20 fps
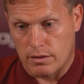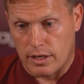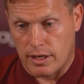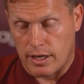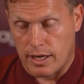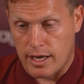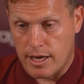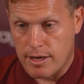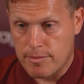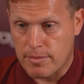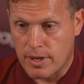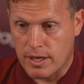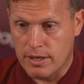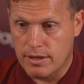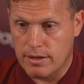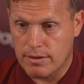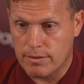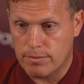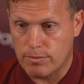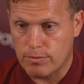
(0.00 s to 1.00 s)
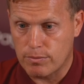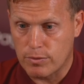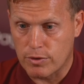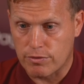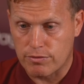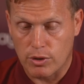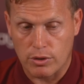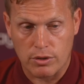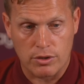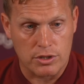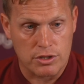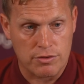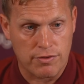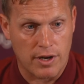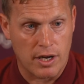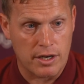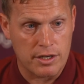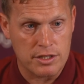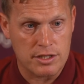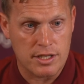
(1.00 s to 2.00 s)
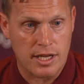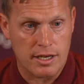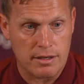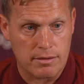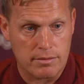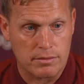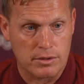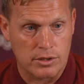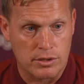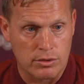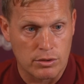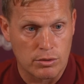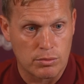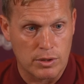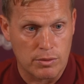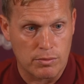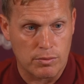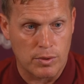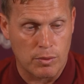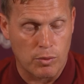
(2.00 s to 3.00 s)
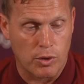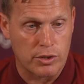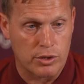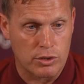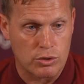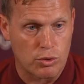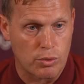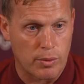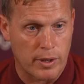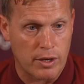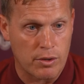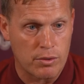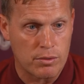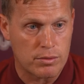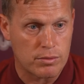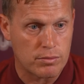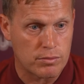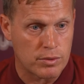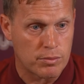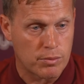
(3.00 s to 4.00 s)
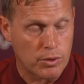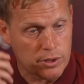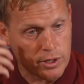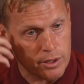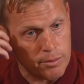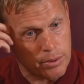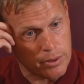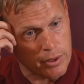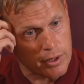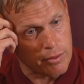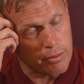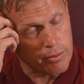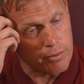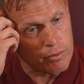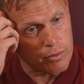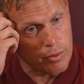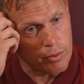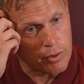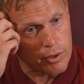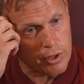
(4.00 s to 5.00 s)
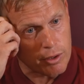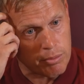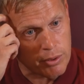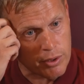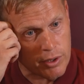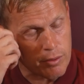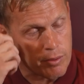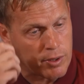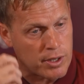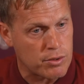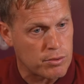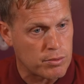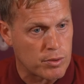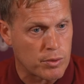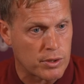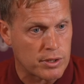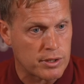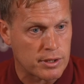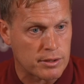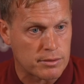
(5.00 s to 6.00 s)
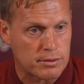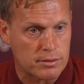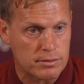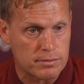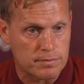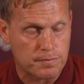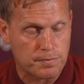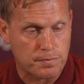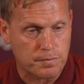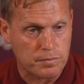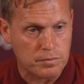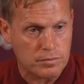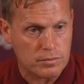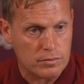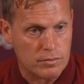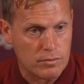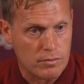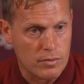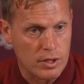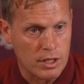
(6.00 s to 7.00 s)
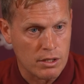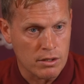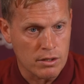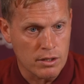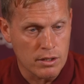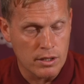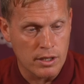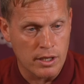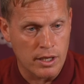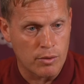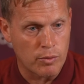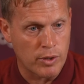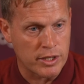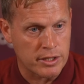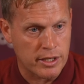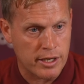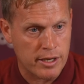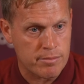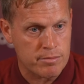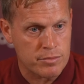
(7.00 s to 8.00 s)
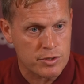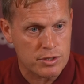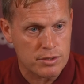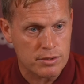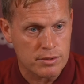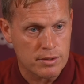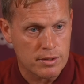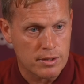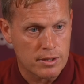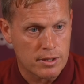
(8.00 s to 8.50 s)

We've not got as far as that. You know, we want to do well. We want to play well. We want to win games.